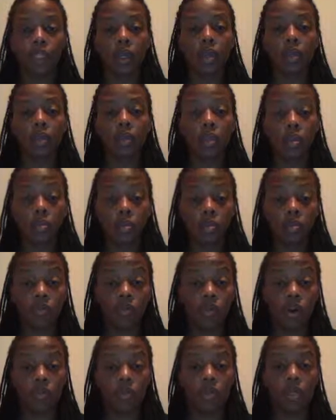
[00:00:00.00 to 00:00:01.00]
of their
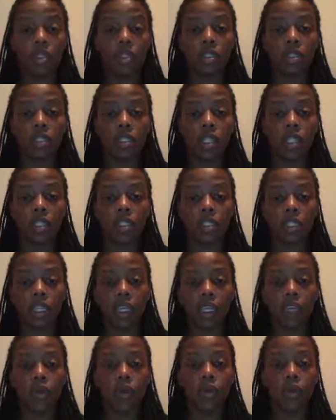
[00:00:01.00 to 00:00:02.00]
performance as
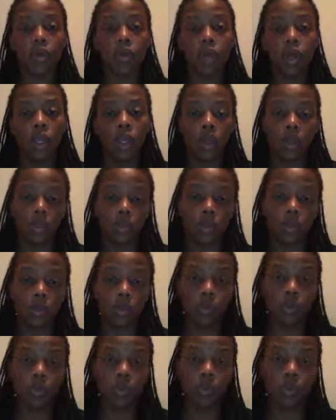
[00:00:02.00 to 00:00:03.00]
they go
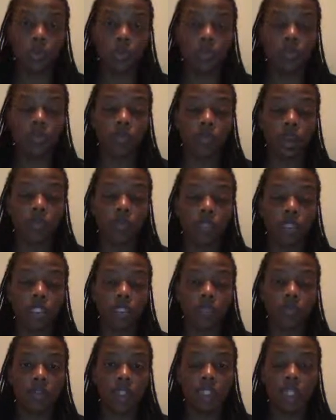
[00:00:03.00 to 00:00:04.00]
through
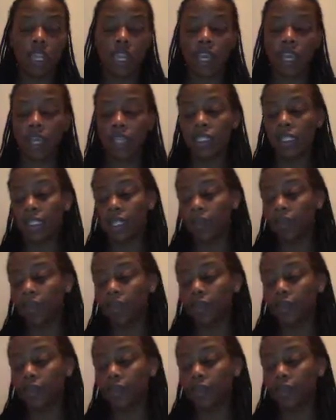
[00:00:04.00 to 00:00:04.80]
performance of the task.